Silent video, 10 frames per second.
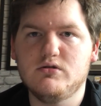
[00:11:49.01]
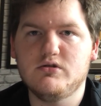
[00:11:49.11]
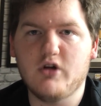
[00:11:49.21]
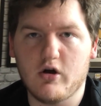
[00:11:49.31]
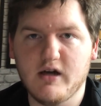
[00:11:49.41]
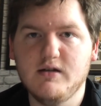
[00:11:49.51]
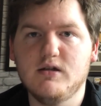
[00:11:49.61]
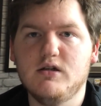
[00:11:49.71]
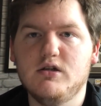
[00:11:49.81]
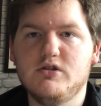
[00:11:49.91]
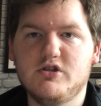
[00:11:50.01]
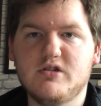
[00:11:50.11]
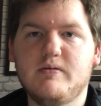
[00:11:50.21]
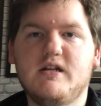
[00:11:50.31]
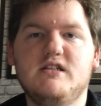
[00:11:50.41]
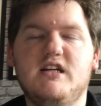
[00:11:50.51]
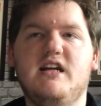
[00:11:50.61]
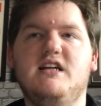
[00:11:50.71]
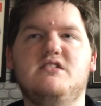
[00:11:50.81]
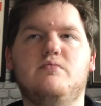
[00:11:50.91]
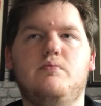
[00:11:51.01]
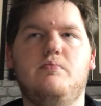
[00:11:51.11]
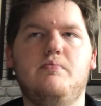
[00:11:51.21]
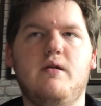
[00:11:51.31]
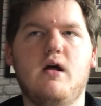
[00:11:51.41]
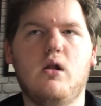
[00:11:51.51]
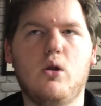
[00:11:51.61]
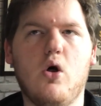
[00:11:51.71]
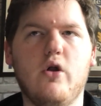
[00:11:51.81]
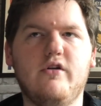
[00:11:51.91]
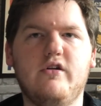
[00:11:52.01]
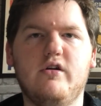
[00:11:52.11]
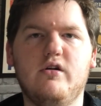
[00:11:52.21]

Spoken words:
Sorry. Just because he's a lot